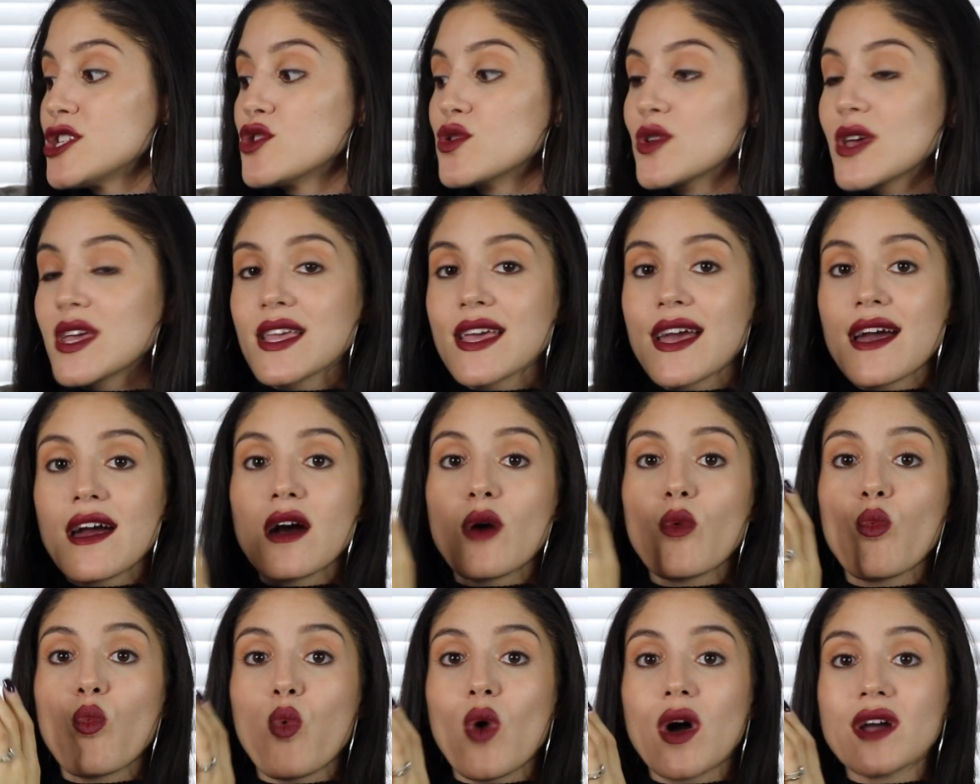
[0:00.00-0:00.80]
You can
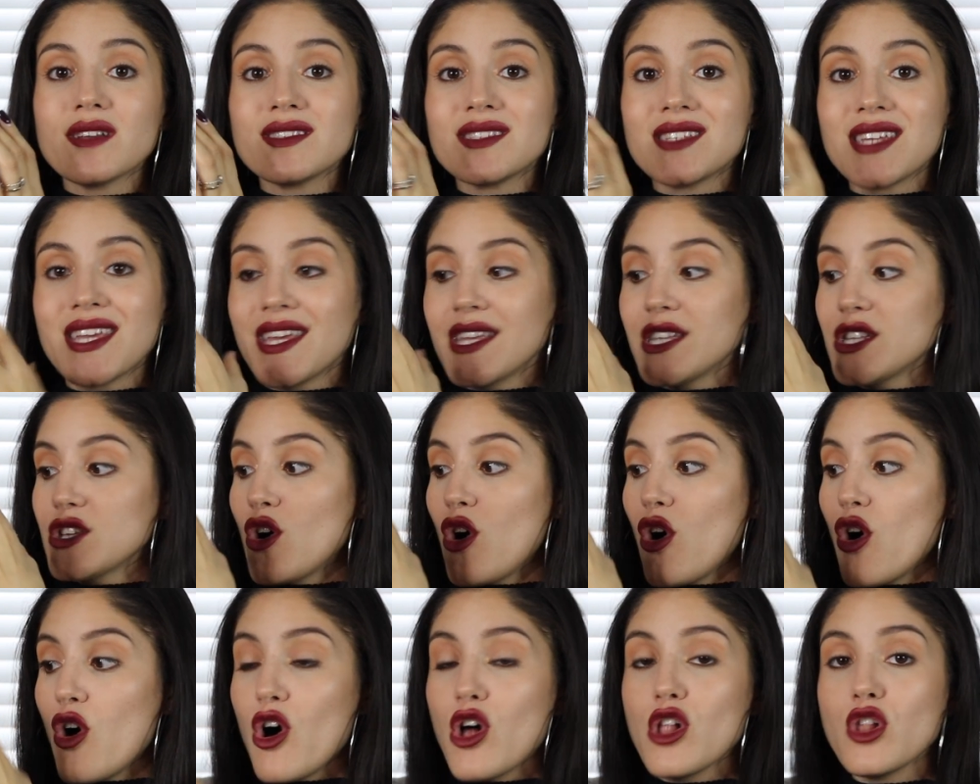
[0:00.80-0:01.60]
get one tint
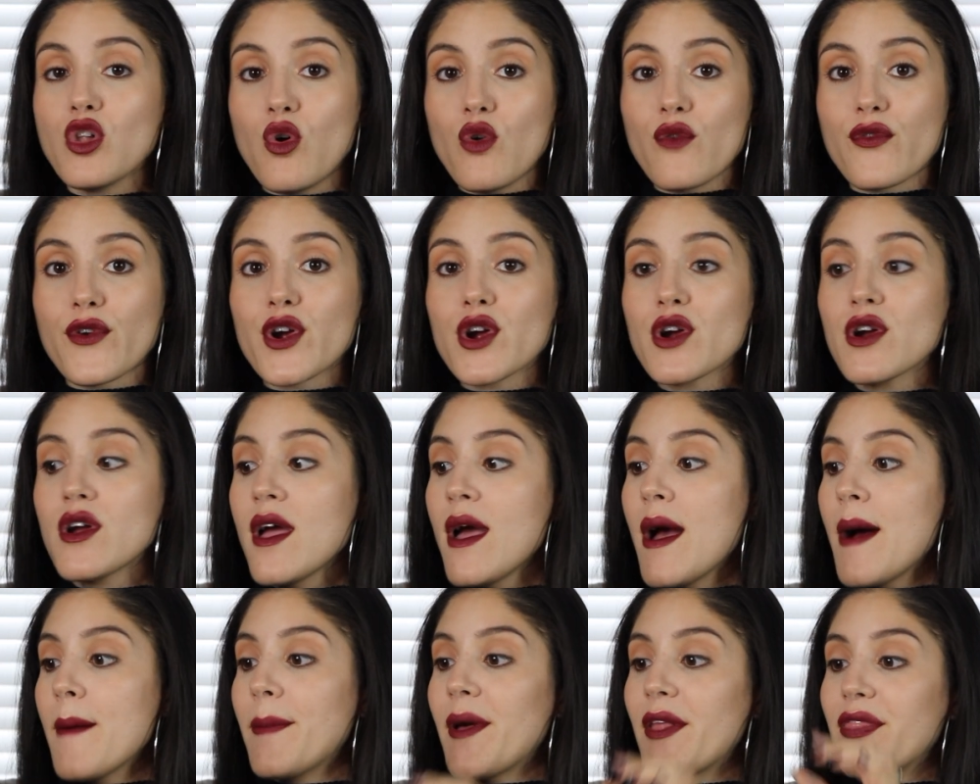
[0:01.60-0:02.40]
all over,
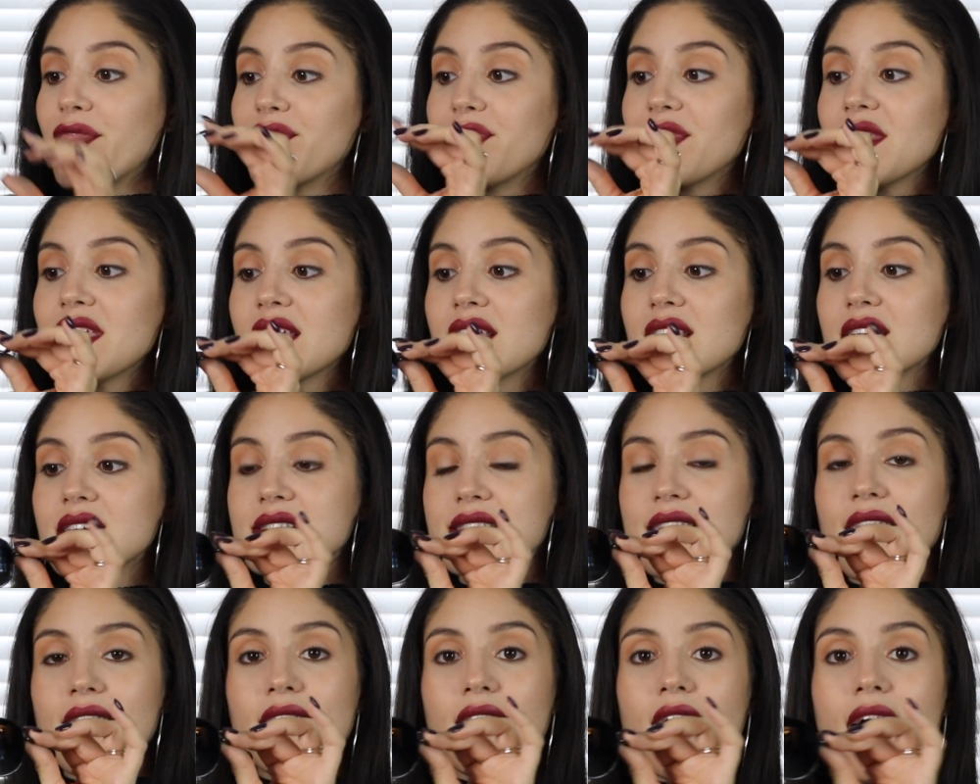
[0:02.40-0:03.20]
but
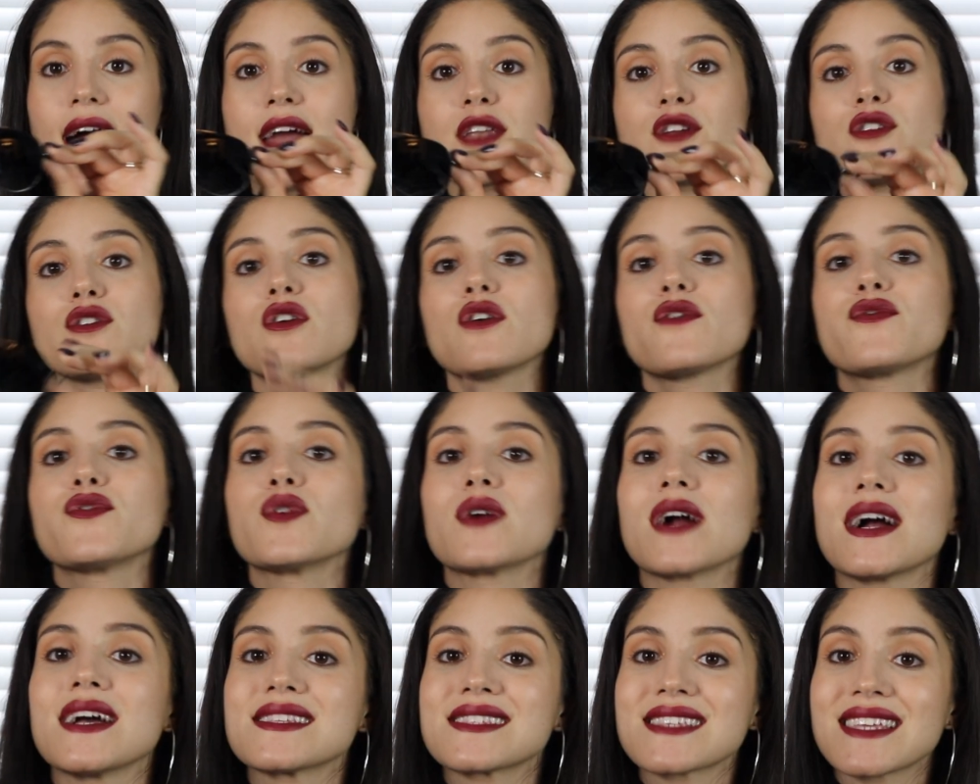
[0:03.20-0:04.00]
these, I don't know if you
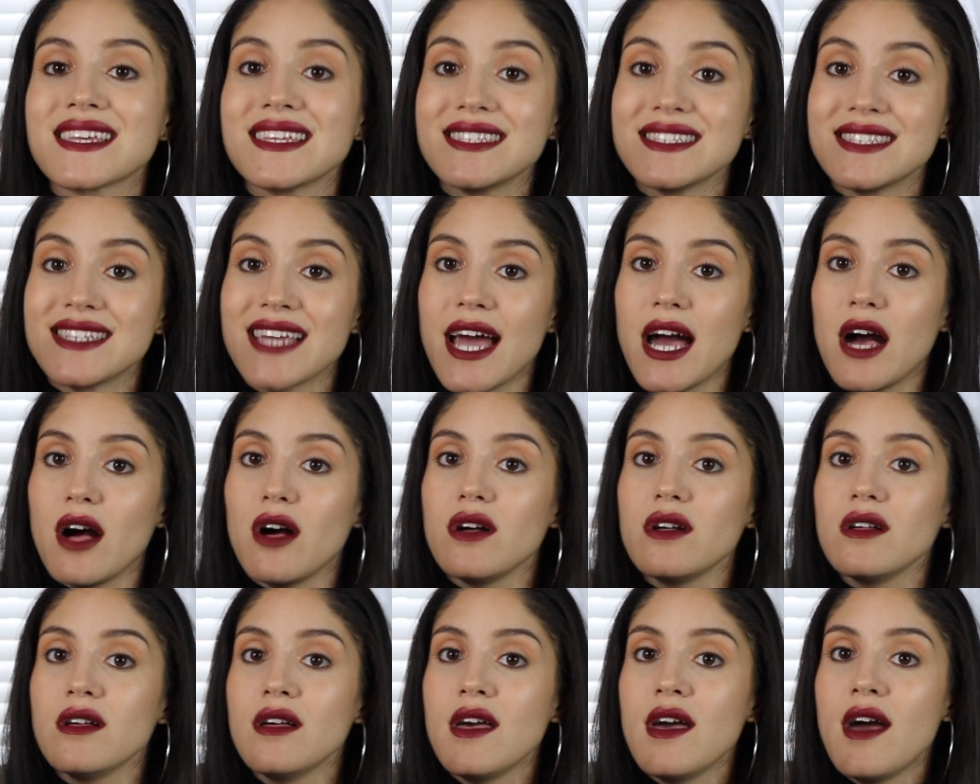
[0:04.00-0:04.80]
guys can
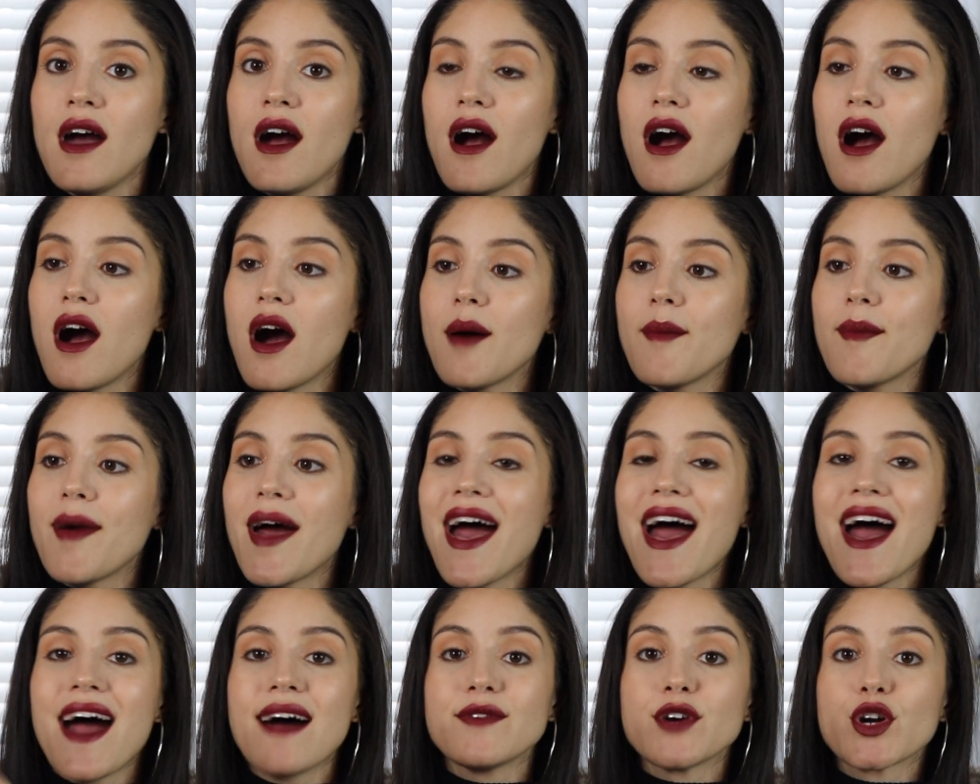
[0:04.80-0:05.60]
tell,
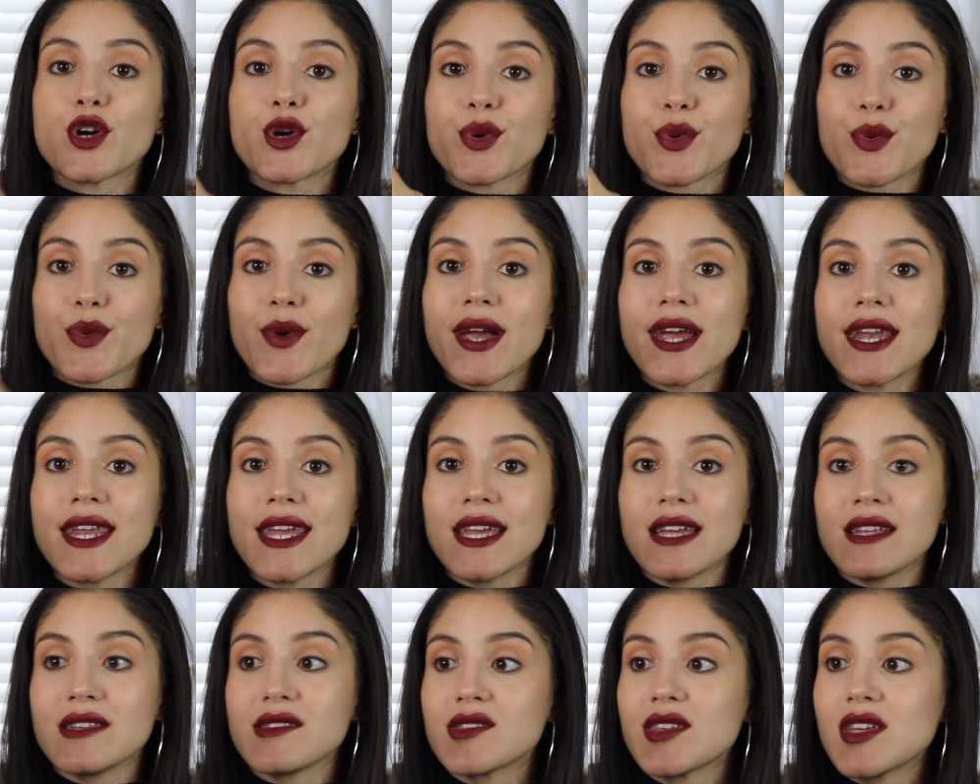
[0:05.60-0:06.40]
have a
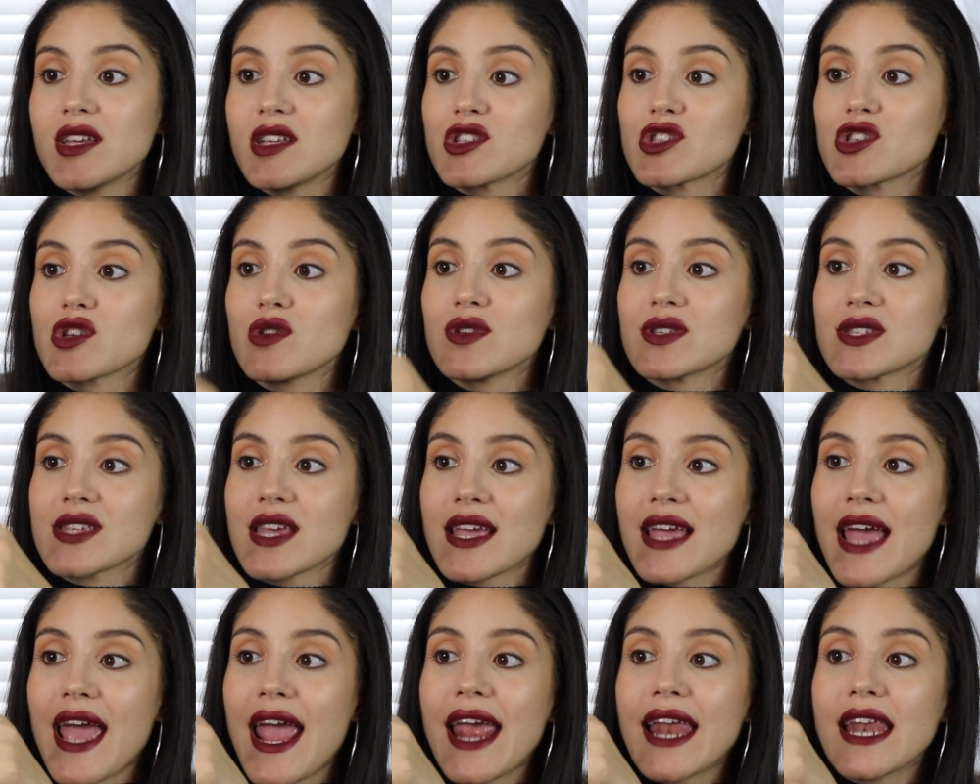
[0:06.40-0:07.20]
gradient tint. So it's
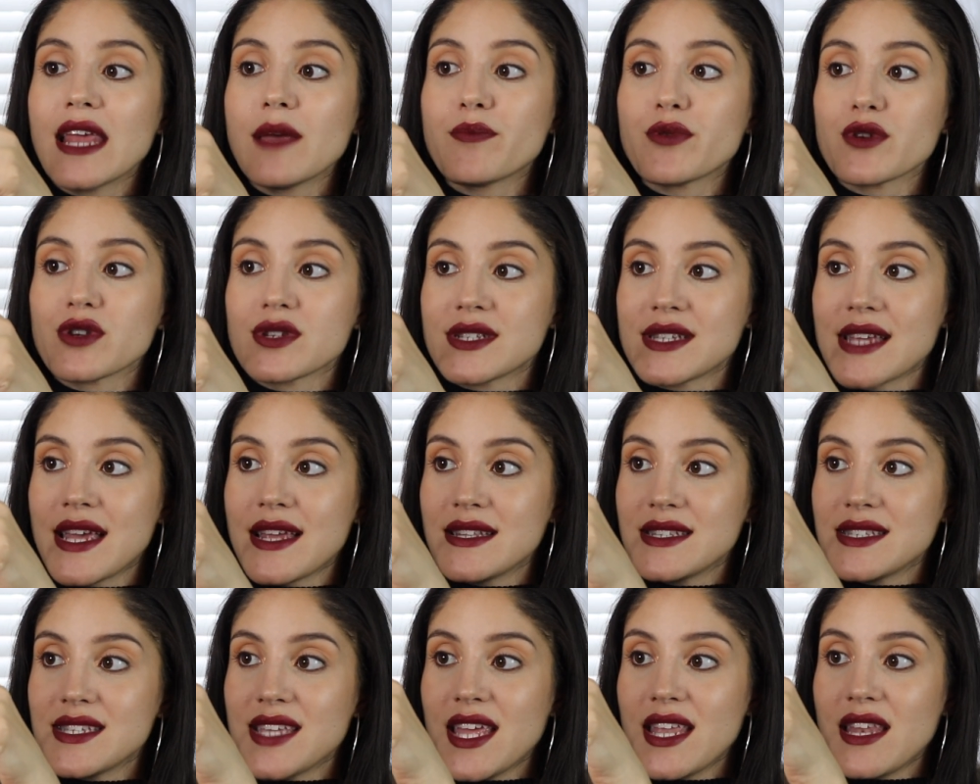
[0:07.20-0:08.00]
like
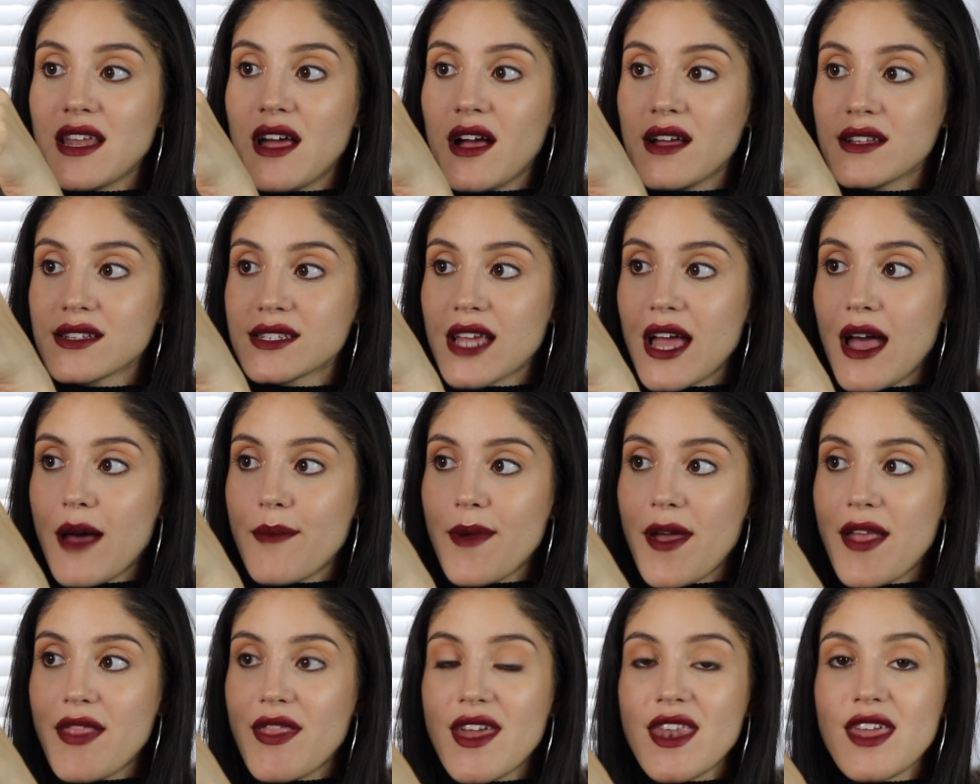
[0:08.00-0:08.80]
80% tint on
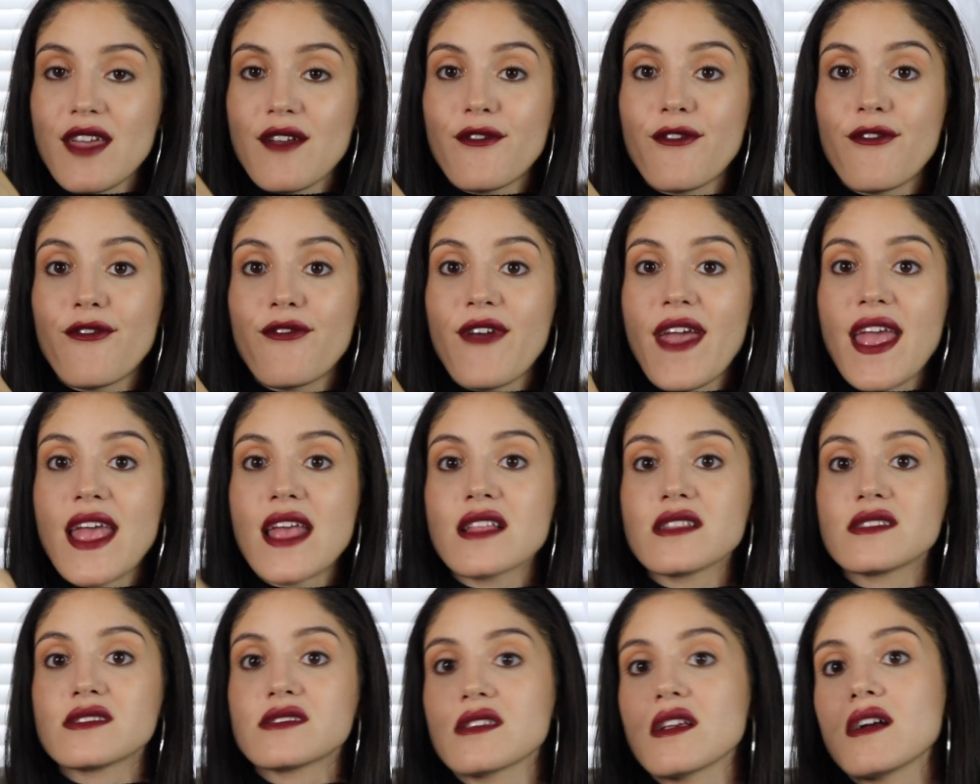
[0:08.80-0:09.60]
top and then it
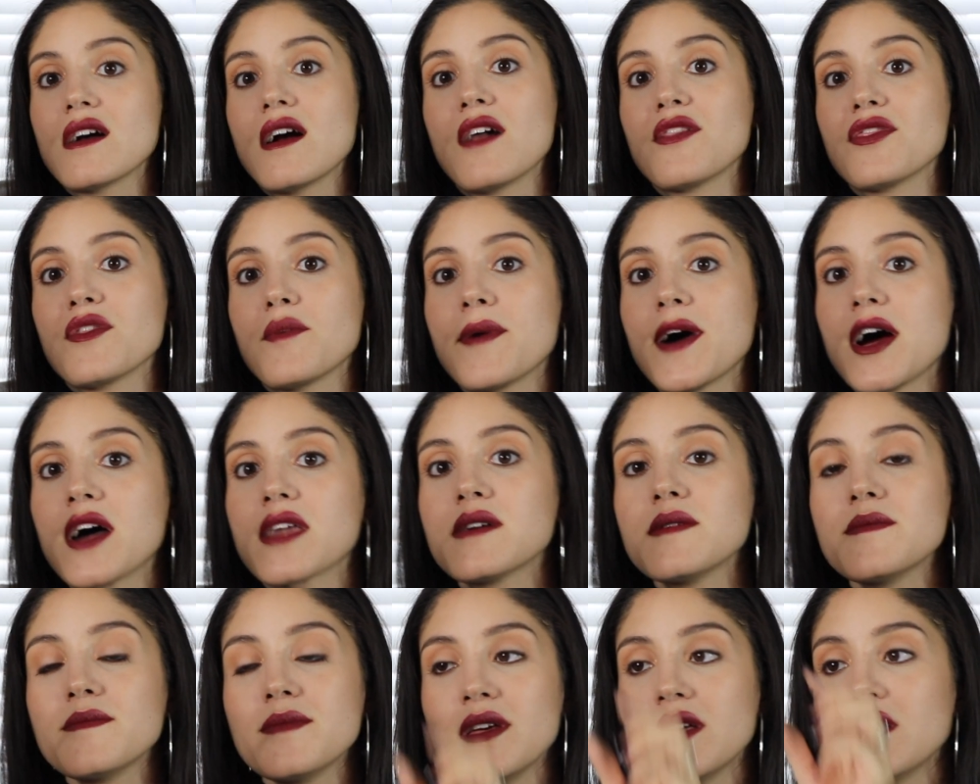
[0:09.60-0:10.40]
fades on the
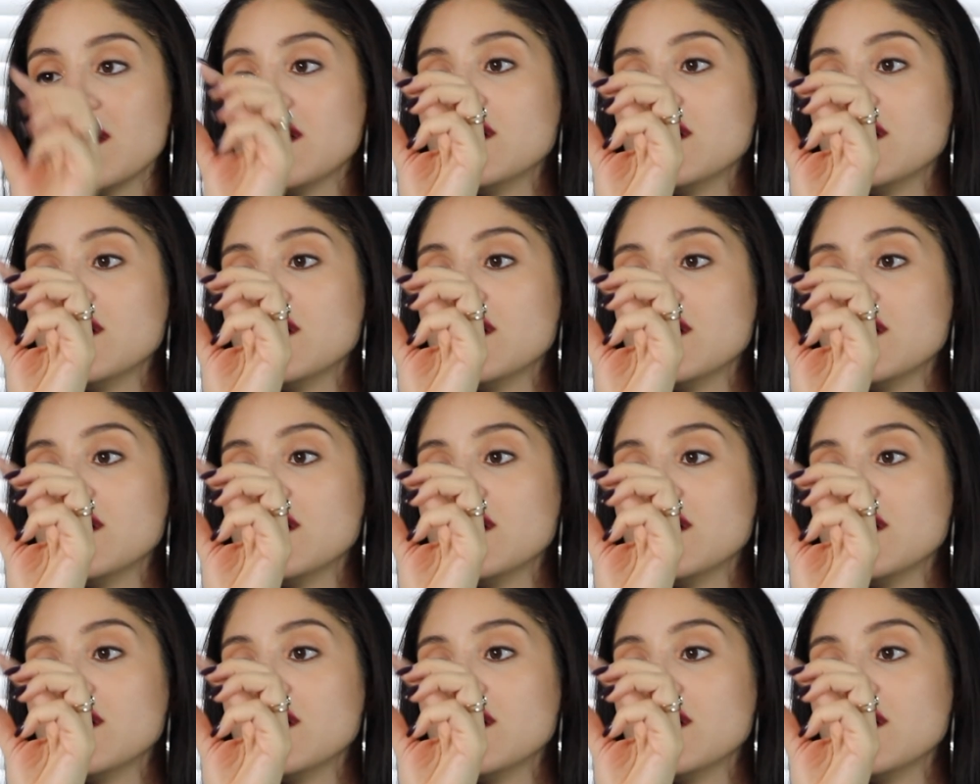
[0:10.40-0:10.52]
bottom.